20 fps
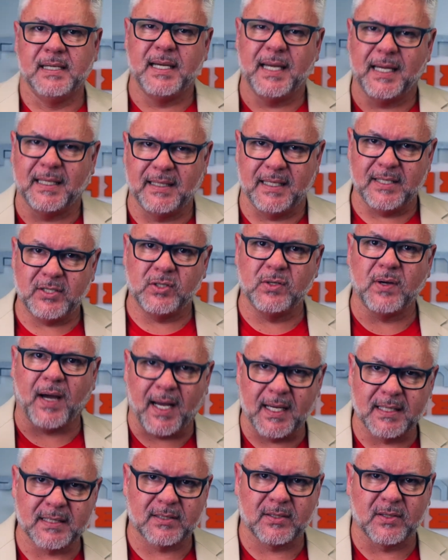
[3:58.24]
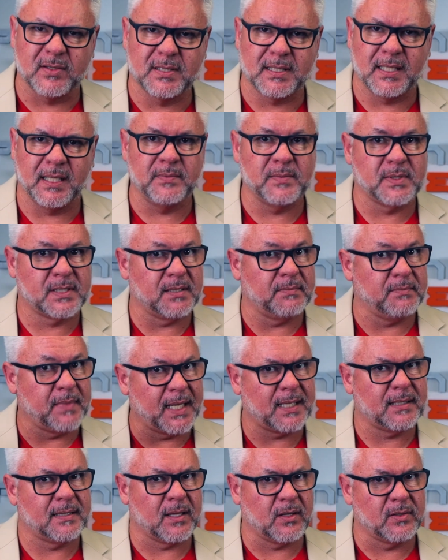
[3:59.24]
Unless you ask those teams to
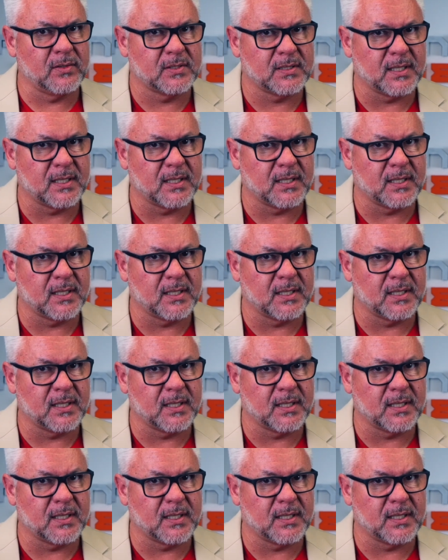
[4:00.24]
make those